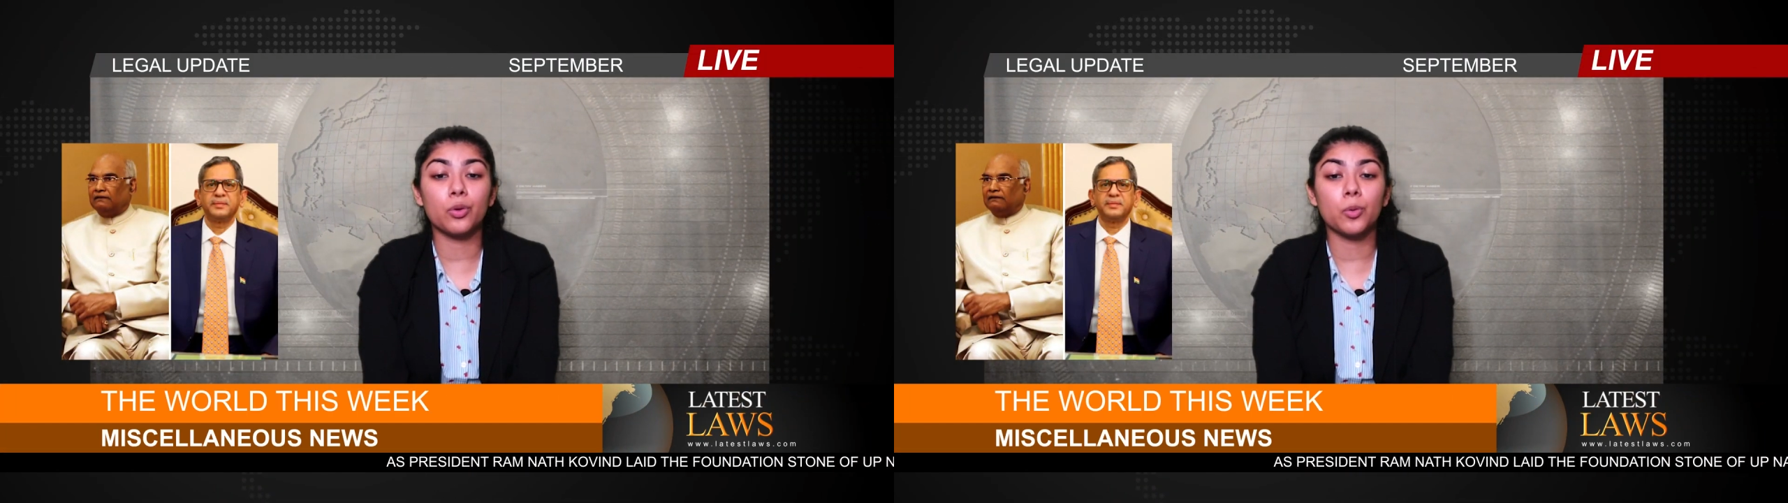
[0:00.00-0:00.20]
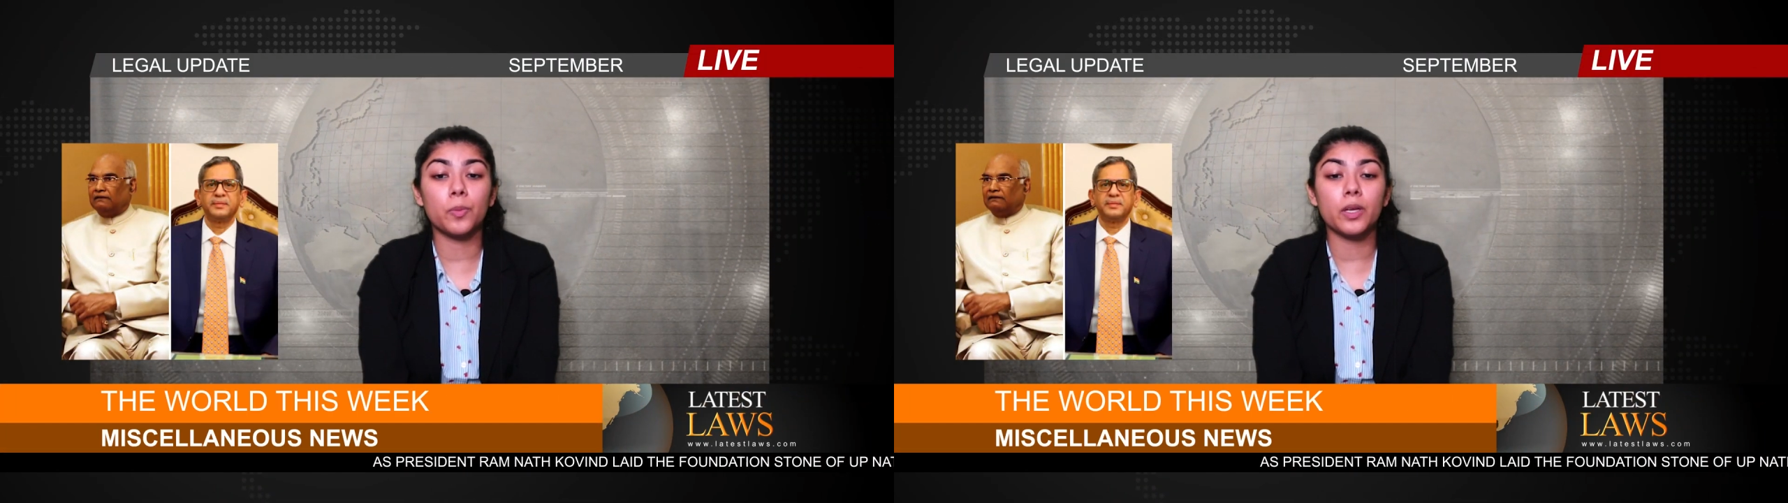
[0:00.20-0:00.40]

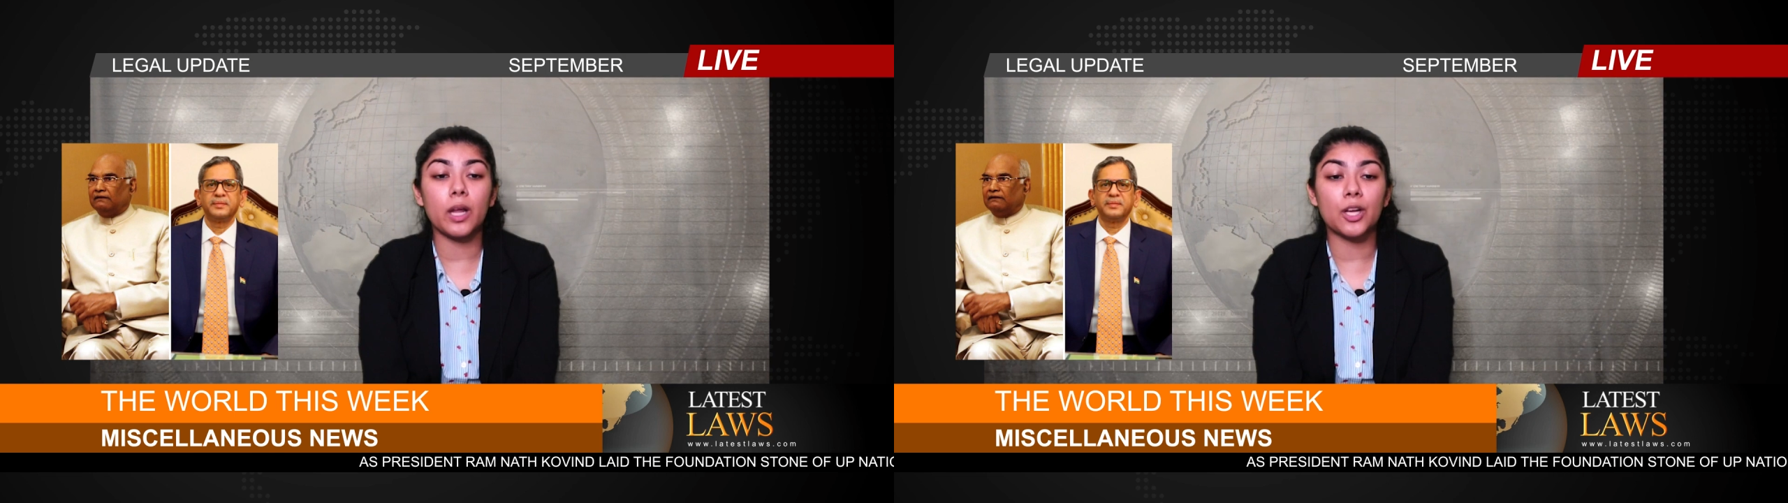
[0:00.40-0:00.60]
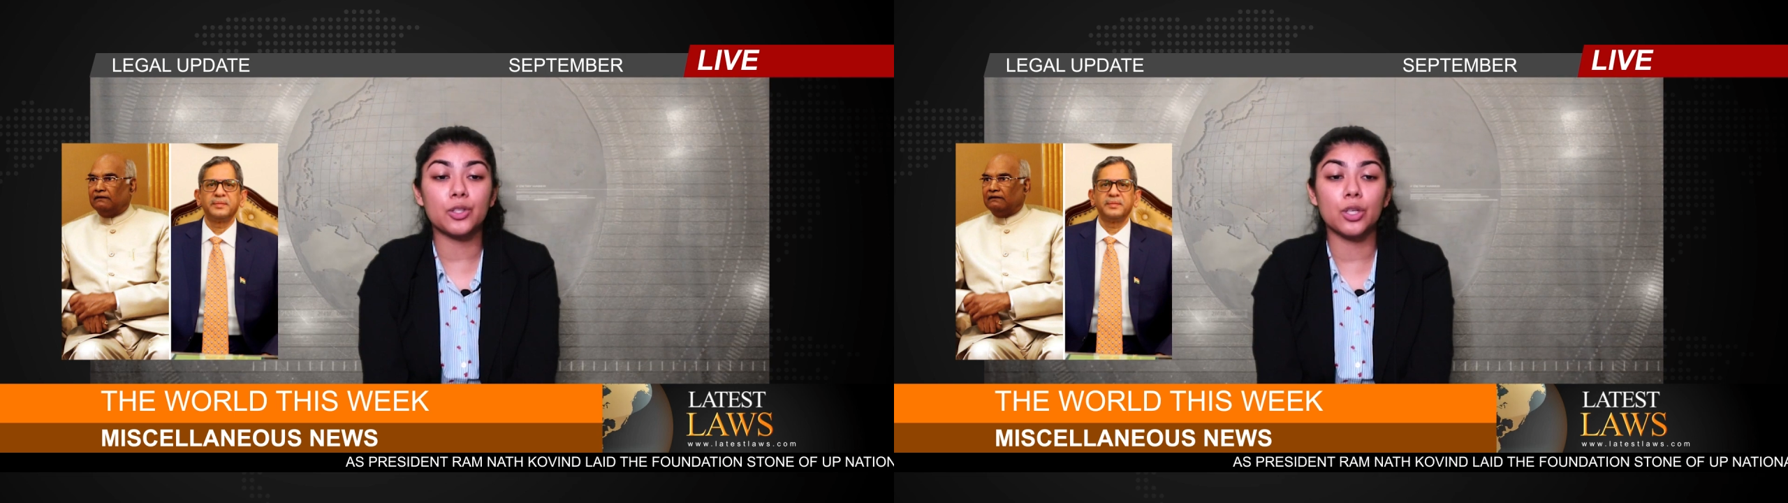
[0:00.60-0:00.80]
UP
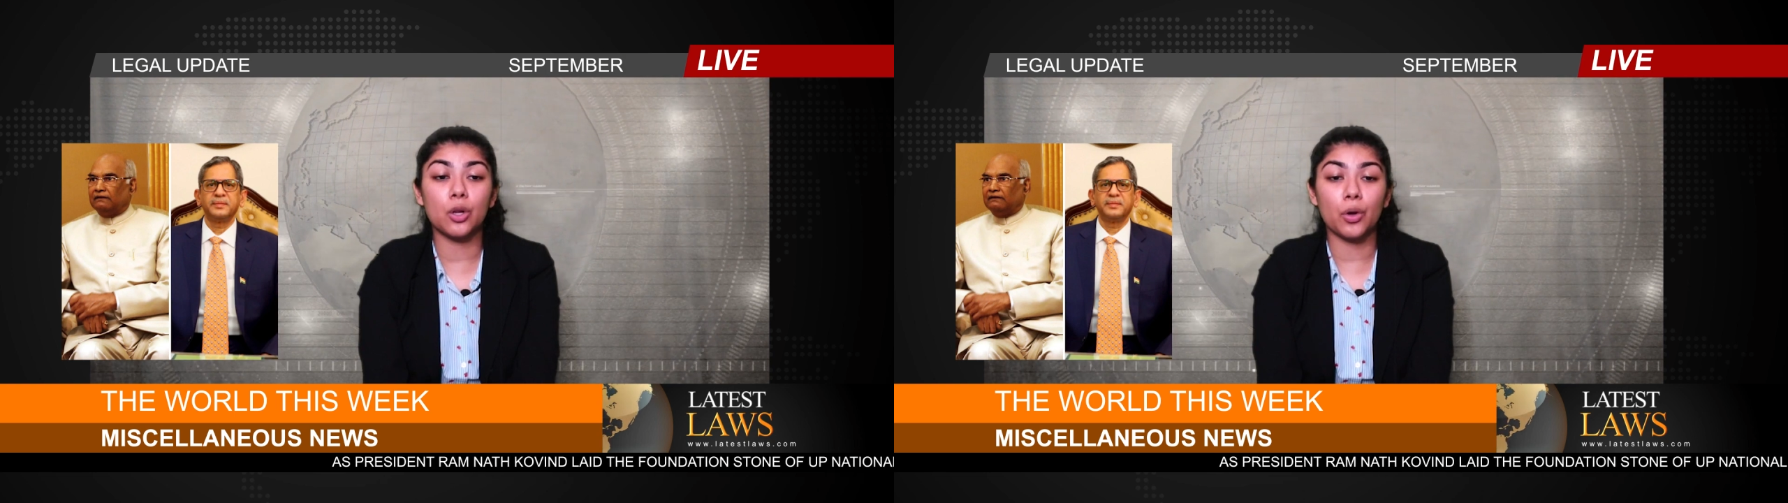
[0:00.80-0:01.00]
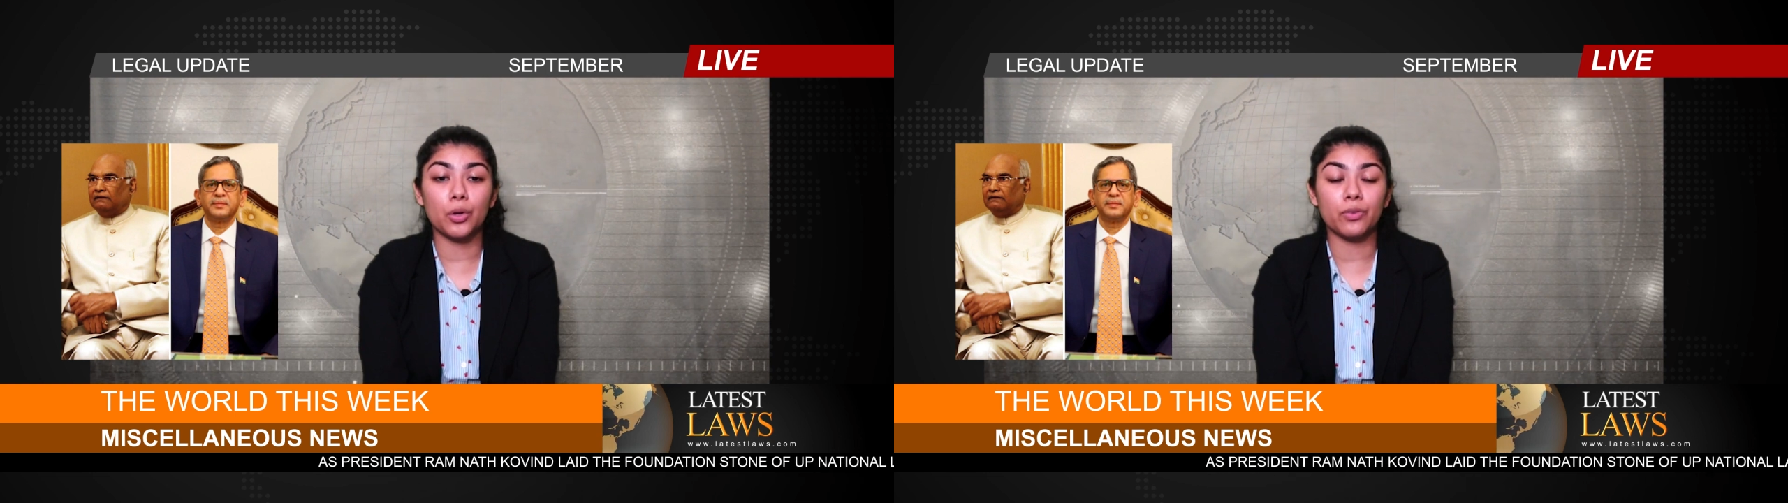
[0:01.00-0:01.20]
National
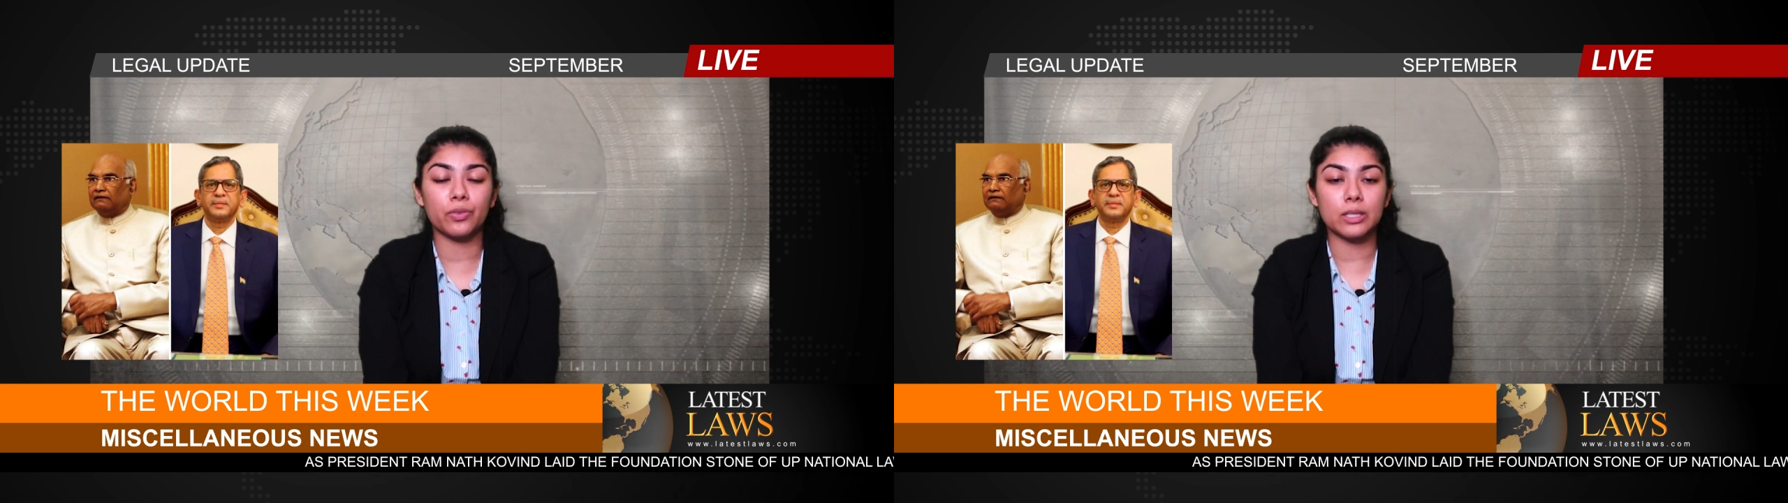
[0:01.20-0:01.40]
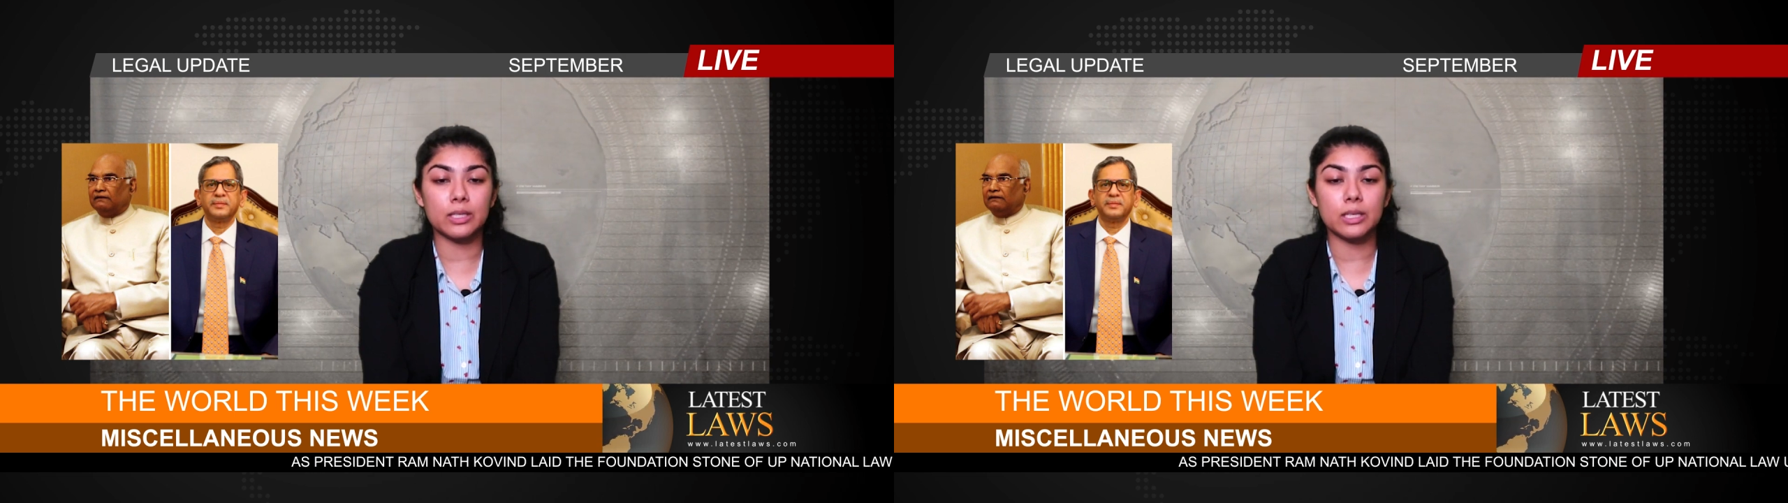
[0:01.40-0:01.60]
Law
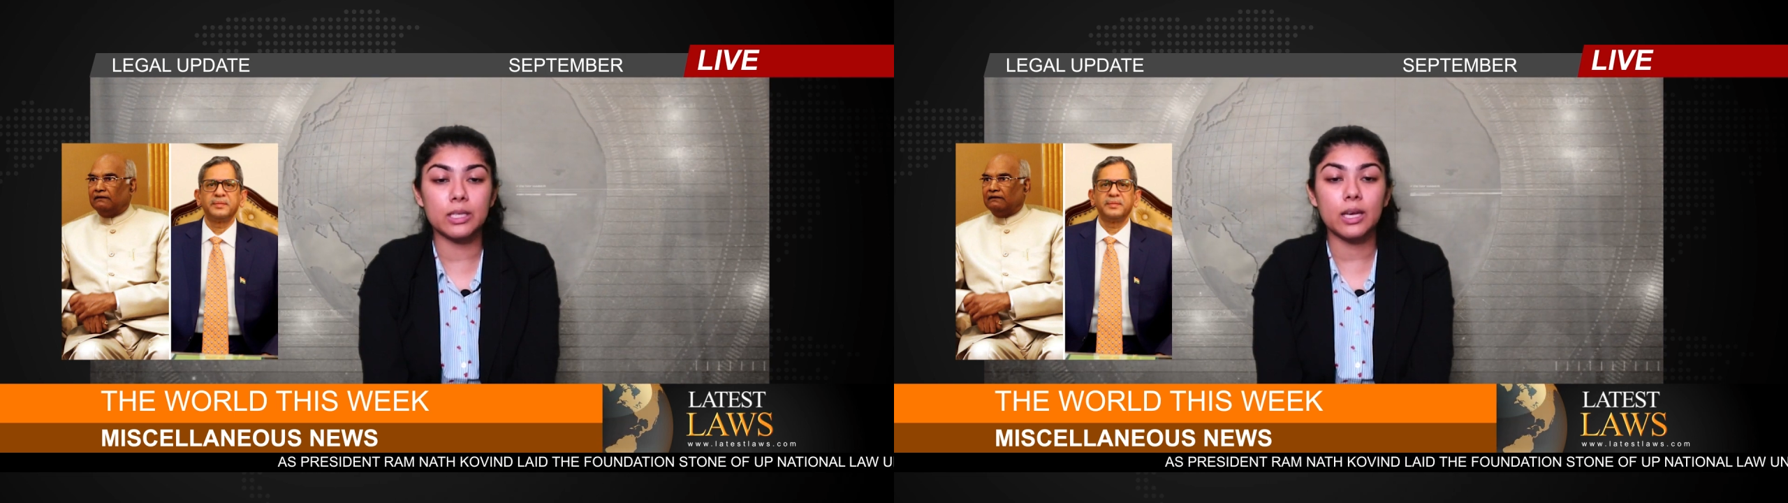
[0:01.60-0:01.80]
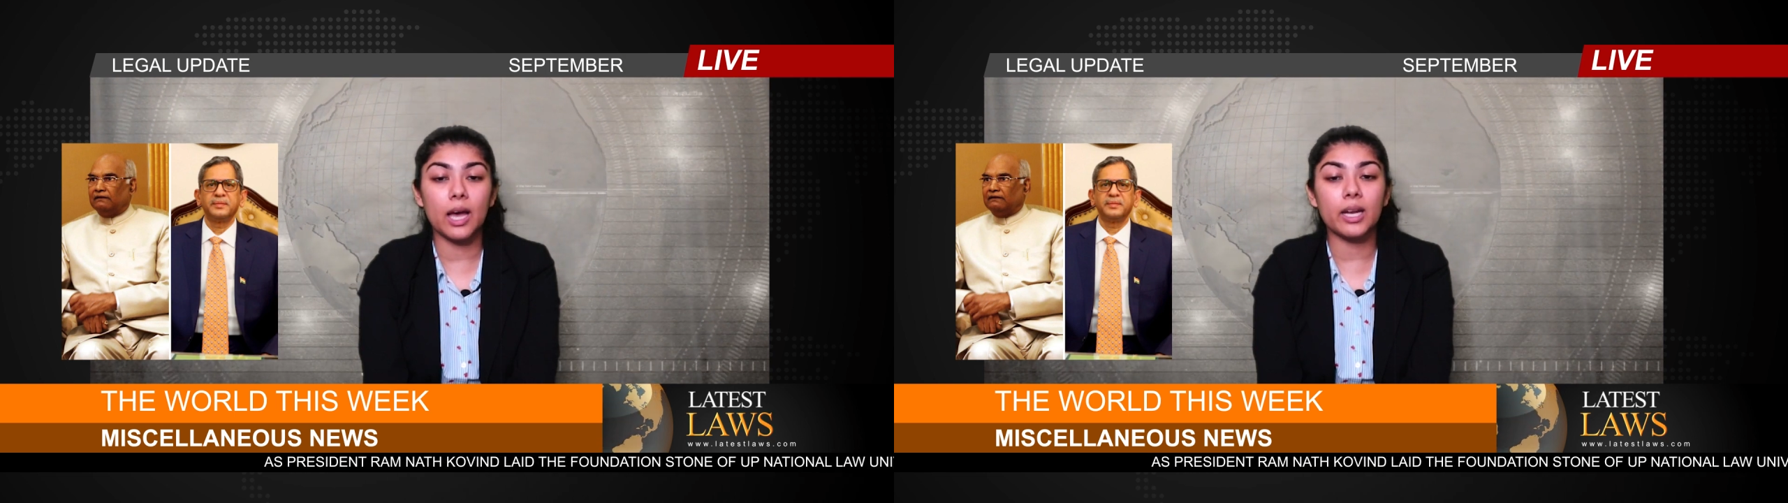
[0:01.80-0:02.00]

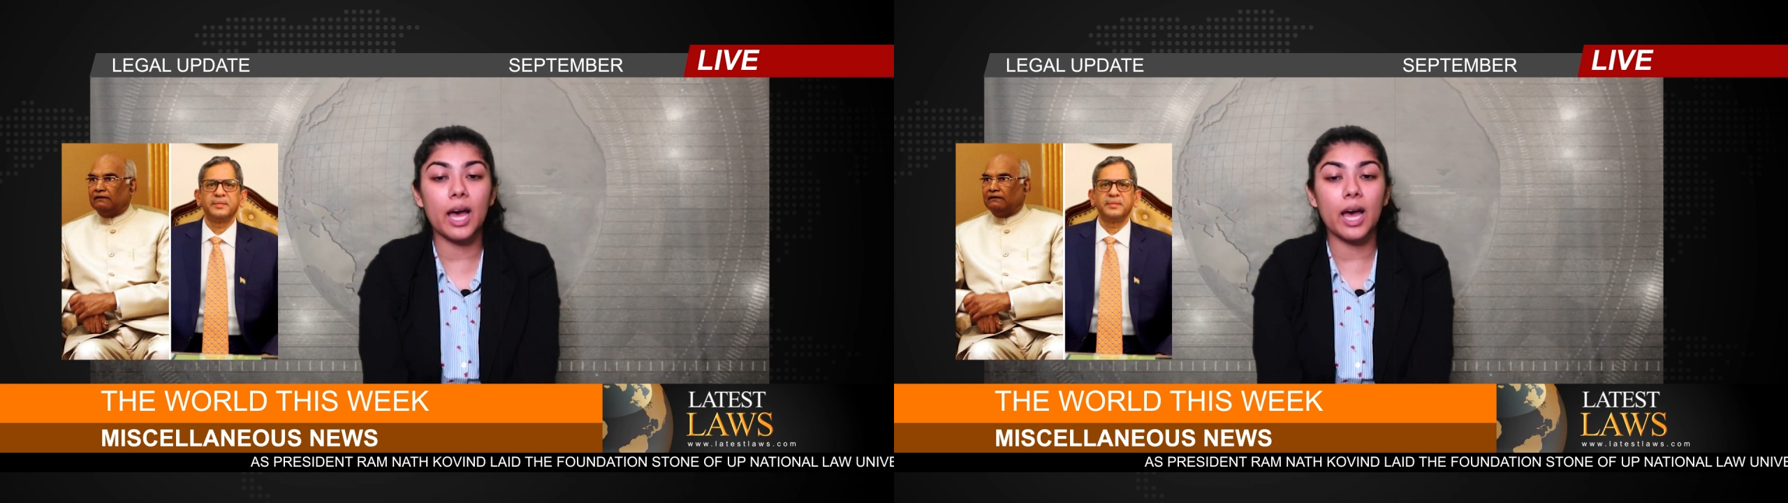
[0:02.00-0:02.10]
University and